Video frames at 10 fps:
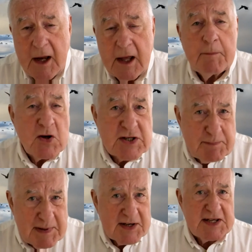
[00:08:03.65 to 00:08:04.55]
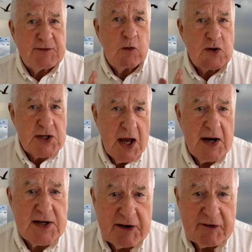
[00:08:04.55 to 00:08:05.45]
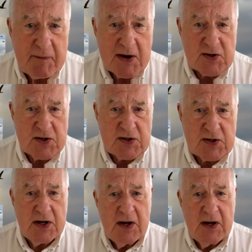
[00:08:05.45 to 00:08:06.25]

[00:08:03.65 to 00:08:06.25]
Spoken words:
The possibilities for alternative measures,